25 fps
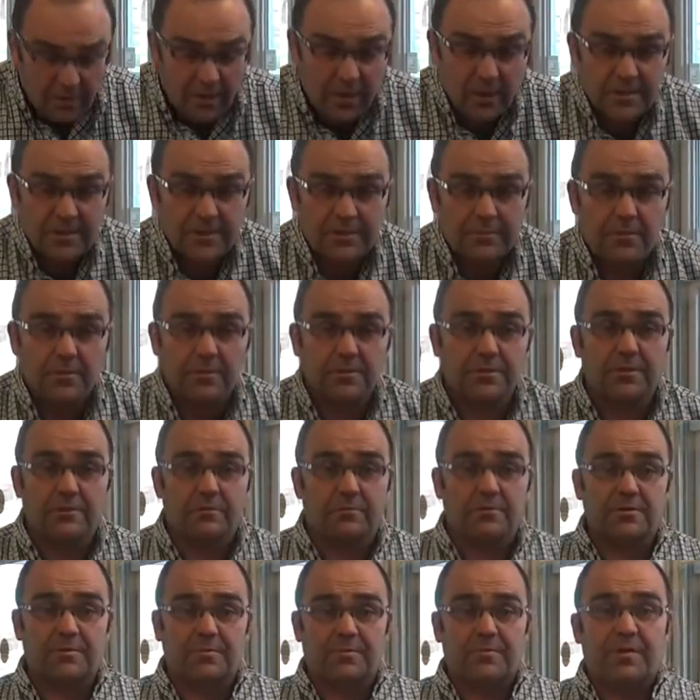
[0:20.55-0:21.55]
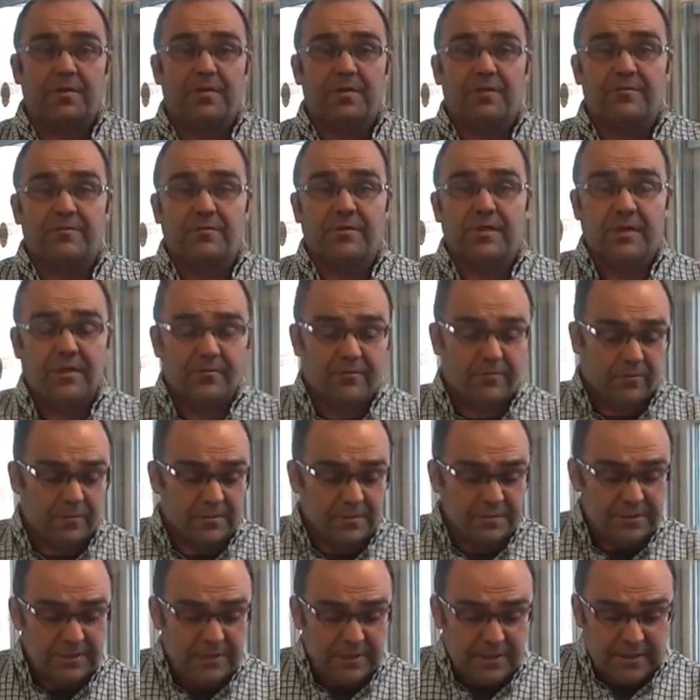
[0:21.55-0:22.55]
customers, there was a bit of
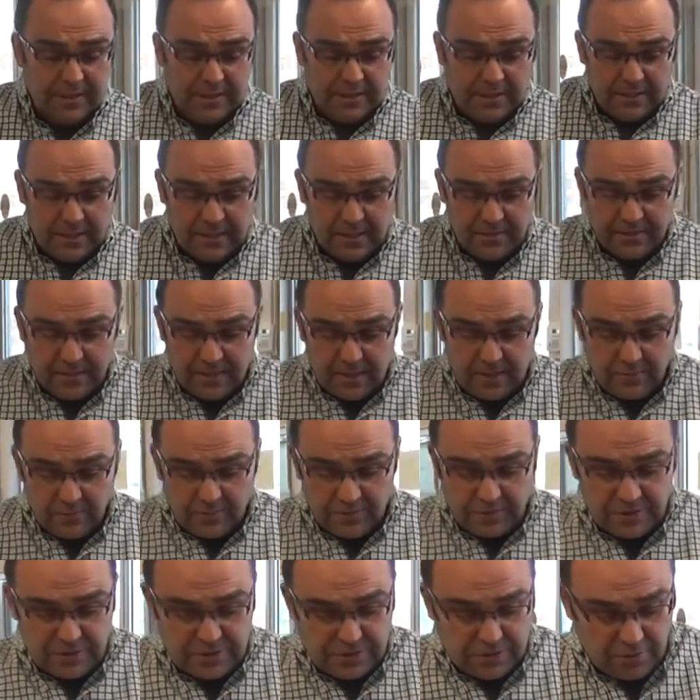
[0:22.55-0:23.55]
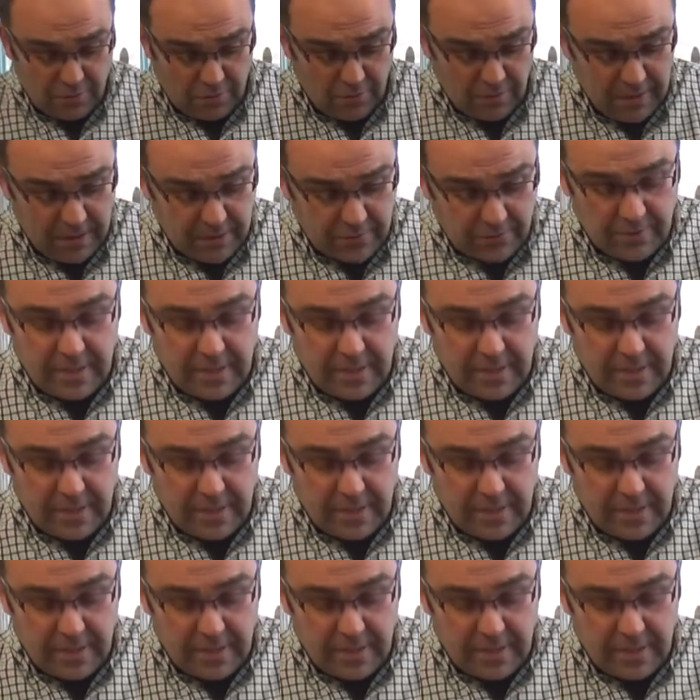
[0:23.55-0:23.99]
difference in that with the StorNet